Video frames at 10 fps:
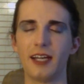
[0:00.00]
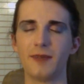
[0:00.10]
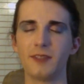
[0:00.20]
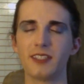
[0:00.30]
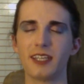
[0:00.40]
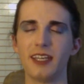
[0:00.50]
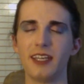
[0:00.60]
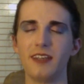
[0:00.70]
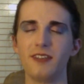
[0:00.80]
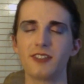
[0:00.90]
just getting
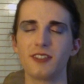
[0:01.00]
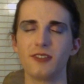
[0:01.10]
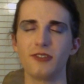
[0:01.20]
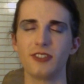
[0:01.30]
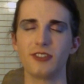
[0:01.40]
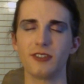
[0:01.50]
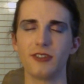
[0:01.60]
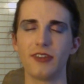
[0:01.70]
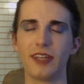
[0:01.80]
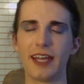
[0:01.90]
used to the
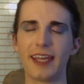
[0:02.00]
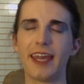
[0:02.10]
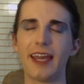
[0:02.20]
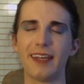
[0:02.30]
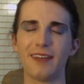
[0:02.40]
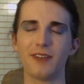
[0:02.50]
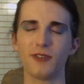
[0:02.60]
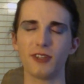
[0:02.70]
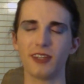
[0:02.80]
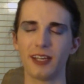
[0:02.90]
truth that I can have
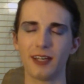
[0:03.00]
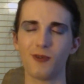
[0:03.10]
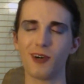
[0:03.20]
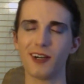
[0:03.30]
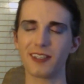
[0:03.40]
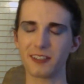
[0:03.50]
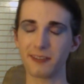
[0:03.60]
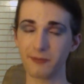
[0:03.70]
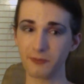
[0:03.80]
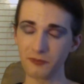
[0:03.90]
everything I want.
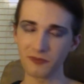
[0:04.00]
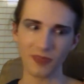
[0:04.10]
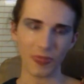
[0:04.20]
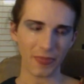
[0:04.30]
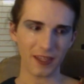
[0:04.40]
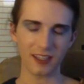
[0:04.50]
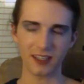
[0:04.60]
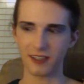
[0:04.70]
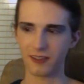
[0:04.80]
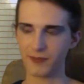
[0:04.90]

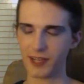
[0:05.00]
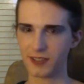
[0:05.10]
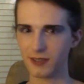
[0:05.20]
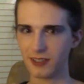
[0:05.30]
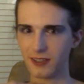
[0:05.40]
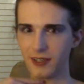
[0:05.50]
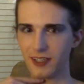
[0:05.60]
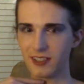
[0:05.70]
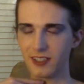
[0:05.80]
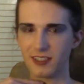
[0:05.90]
That's what going to